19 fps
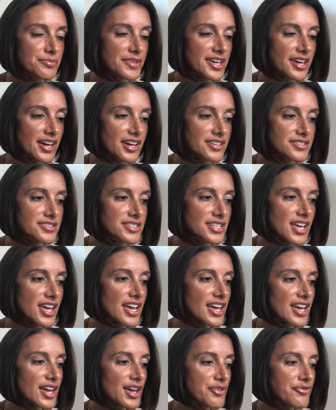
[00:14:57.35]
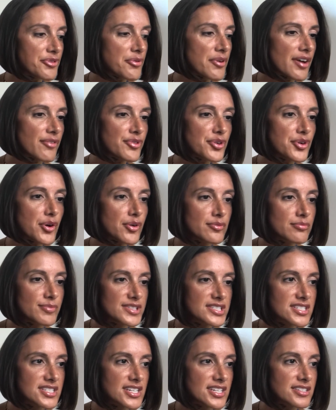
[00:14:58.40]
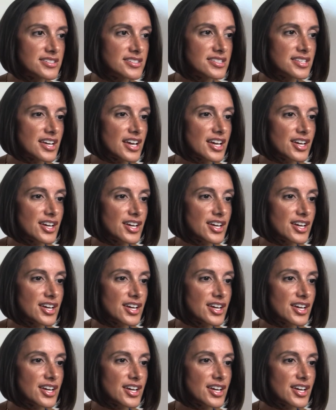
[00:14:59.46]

because if you have your own business,